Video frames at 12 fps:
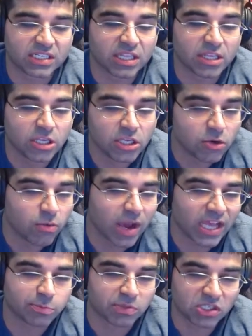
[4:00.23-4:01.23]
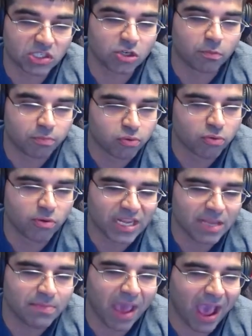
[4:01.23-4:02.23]
than the US, but still
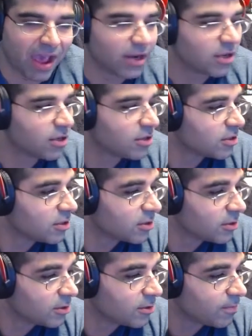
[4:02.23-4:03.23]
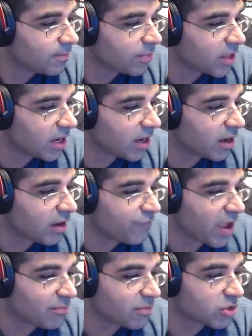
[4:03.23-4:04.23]
pretty bad.
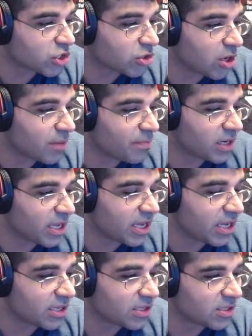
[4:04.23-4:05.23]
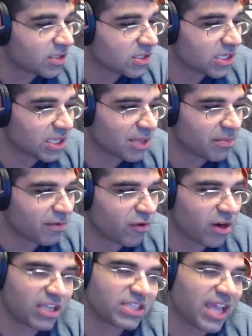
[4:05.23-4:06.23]
Family will show up, but seen them
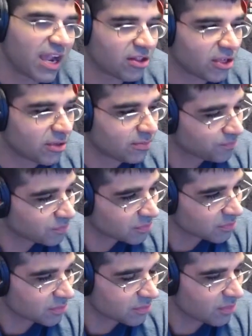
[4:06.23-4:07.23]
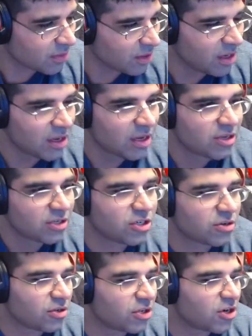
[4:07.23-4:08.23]
before. Exactly.
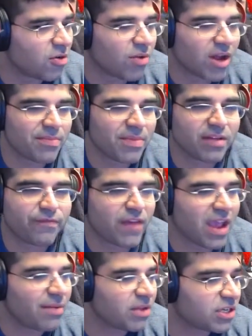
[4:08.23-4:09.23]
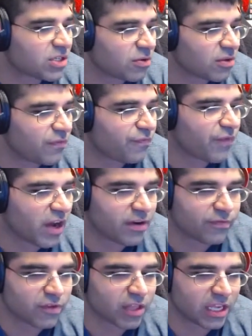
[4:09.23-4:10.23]
Dude, you know what, man? Family is only fun
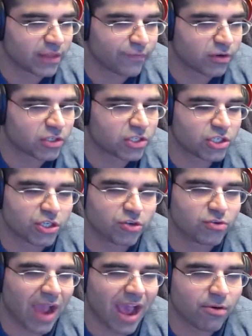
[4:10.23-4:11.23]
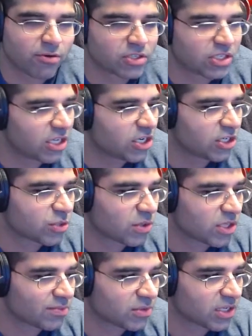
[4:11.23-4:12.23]
for like the first 2 hours, and then you just
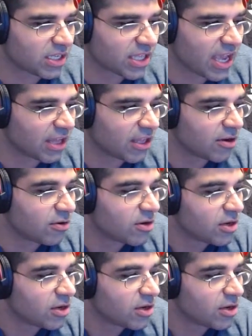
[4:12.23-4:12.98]
want them to get the hell out.